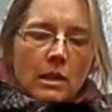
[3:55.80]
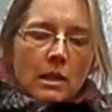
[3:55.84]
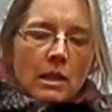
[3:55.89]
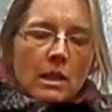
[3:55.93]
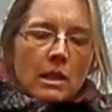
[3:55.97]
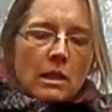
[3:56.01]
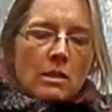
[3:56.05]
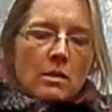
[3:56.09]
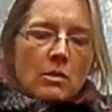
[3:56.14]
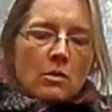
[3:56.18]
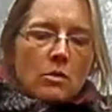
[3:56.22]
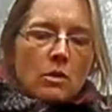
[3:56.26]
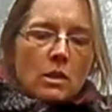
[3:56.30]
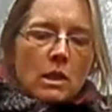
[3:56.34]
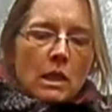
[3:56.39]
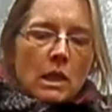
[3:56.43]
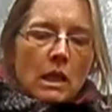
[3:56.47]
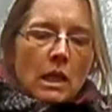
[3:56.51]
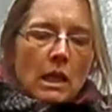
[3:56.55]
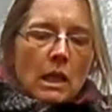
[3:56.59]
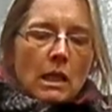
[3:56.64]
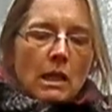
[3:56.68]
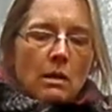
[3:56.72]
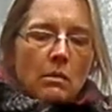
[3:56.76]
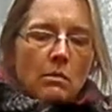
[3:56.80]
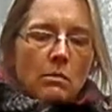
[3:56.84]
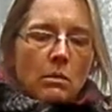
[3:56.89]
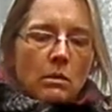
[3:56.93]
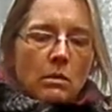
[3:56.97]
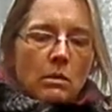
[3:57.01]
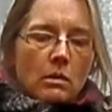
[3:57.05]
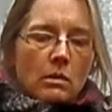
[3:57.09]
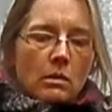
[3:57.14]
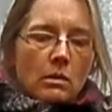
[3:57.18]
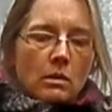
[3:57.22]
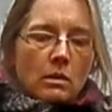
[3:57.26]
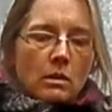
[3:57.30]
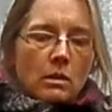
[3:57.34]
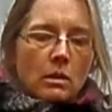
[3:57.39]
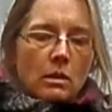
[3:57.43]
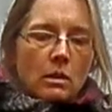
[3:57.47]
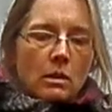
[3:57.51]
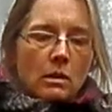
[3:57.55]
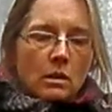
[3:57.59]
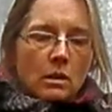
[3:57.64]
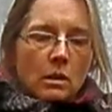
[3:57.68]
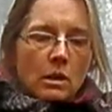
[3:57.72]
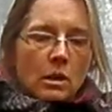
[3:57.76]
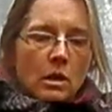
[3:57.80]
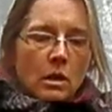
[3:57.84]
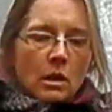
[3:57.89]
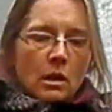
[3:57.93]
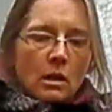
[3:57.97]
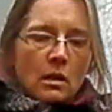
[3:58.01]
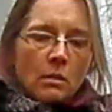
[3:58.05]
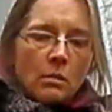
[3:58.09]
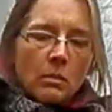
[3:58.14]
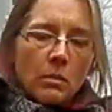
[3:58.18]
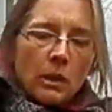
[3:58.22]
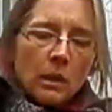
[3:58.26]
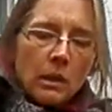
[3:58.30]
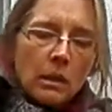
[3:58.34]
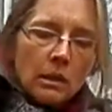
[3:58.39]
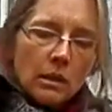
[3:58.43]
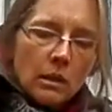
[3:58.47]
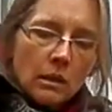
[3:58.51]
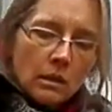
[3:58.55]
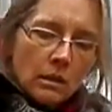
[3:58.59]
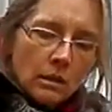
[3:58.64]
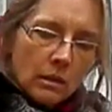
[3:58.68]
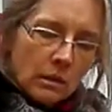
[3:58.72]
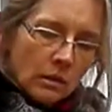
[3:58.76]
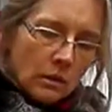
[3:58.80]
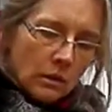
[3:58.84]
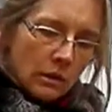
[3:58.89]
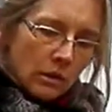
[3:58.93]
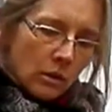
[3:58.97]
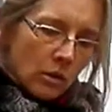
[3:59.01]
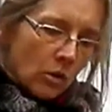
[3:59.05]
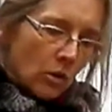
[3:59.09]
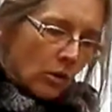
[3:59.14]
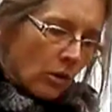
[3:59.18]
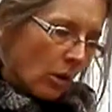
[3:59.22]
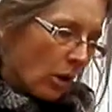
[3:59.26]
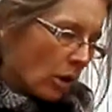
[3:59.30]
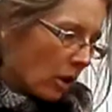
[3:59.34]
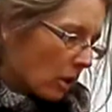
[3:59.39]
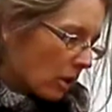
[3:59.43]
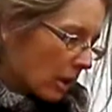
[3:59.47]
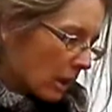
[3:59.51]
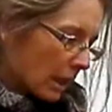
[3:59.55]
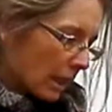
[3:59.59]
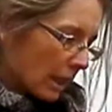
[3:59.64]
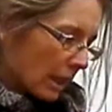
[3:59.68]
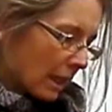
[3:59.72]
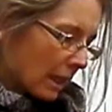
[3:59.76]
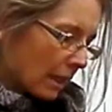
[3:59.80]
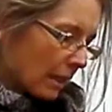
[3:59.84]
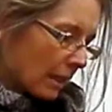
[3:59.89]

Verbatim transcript: he knows the game. But you're all going to get